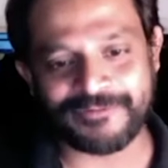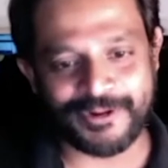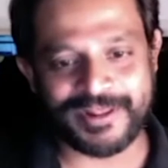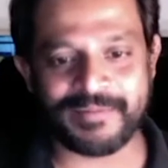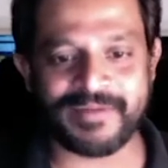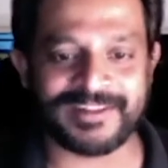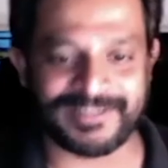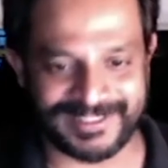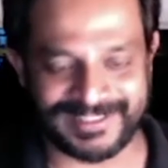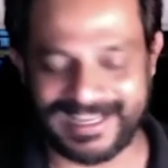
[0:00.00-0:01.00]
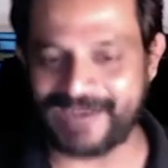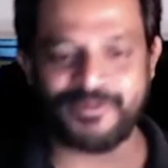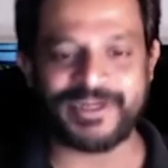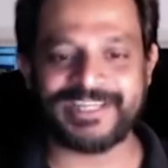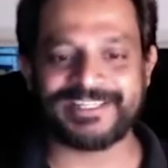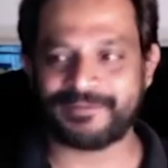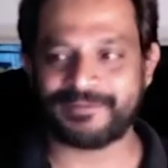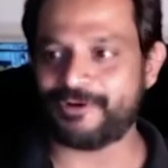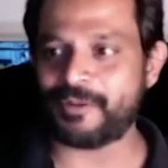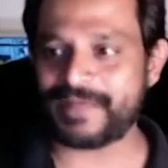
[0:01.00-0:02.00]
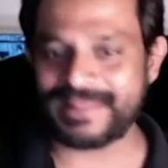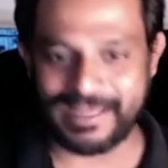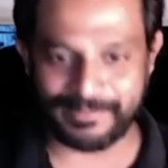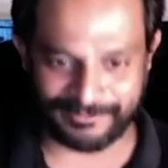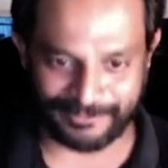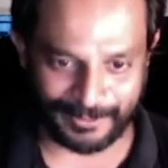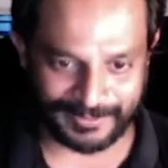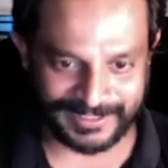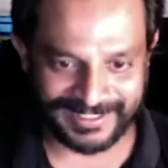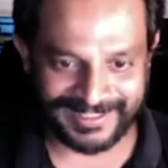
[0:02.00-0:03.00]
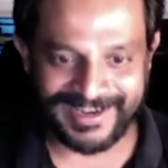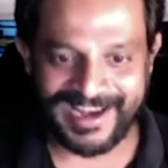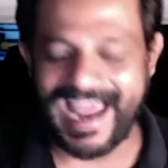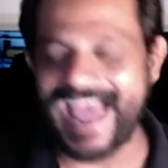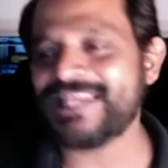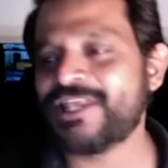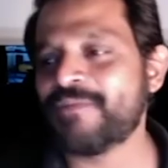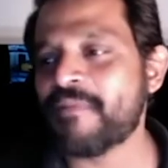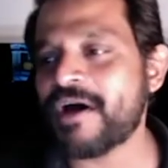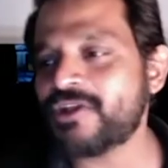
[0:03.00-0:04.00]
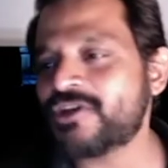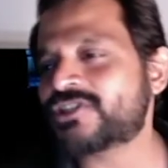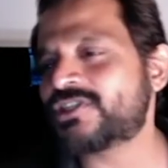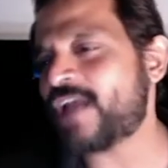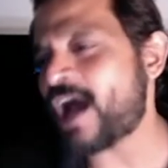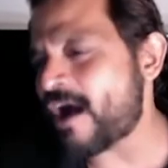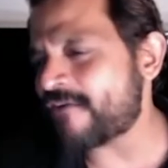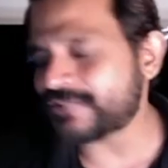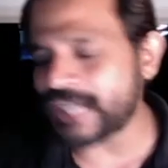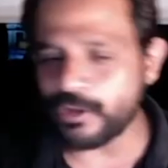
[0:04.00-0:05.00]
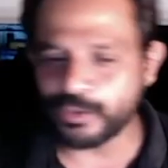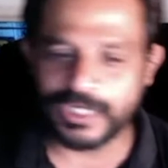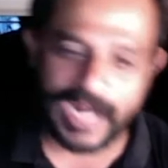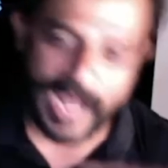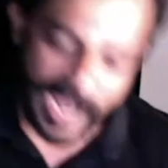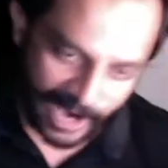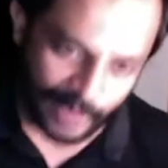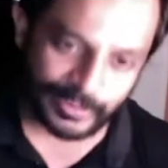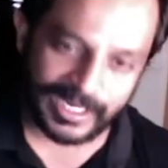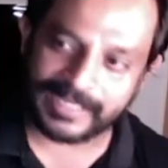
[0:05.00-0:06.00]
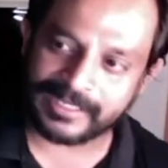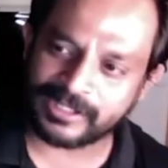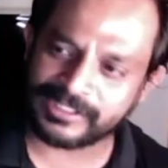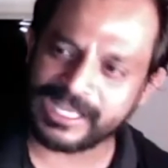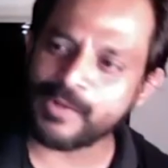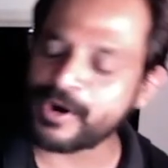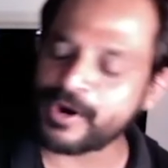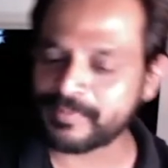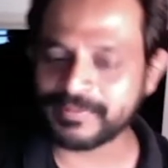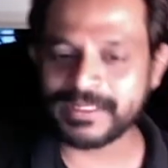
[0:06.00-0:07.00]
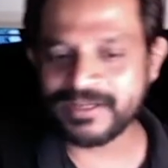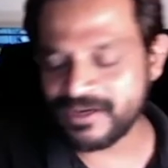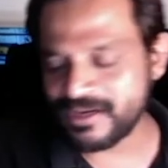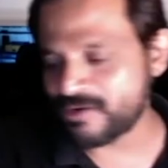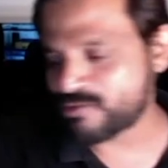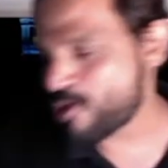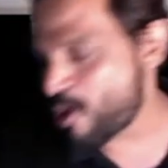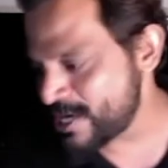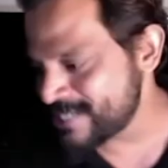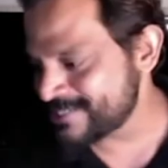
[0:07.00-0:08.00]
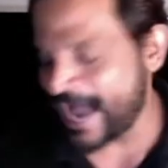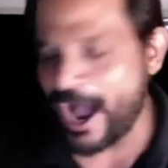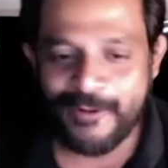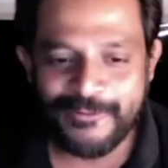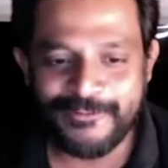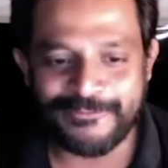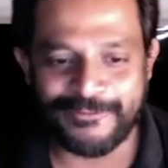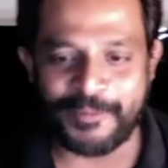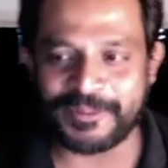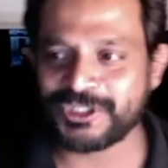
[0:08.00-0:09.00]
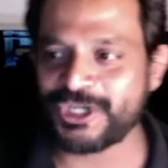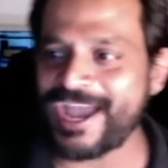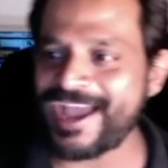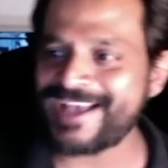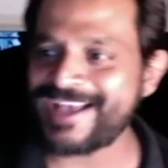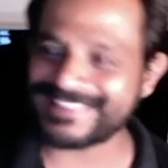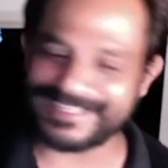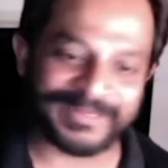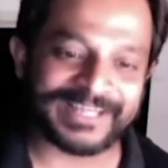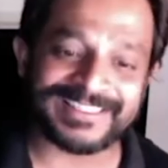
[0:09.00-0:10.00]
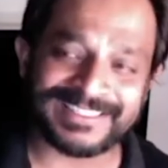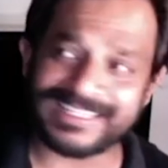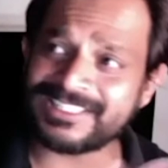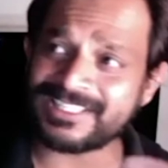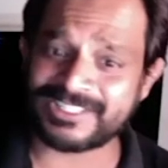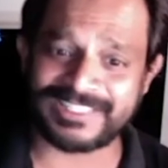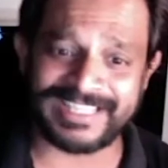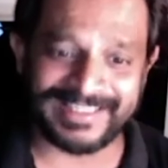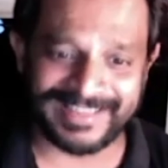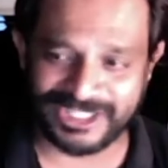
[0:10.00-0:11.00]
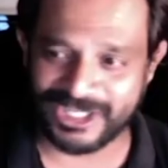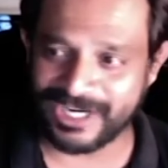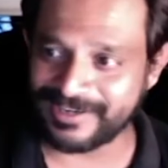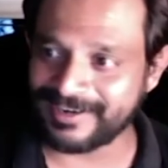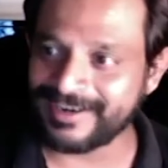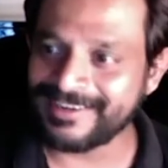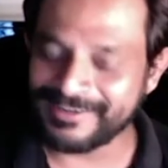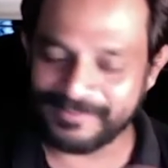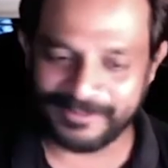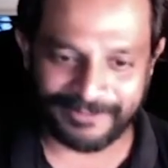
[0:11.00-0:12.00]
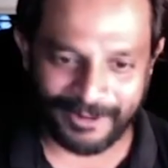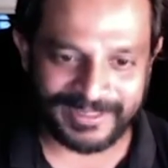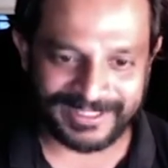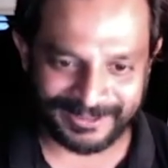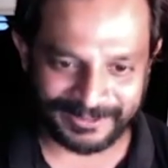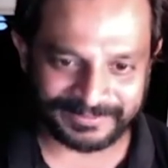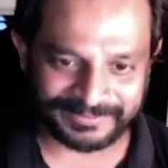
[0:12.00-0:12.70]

for their mothers. And we didn't perform, but they performed. And the mothers laughed out loud, like they were rolling down from the chairs, and because they're just seeing their children performing, and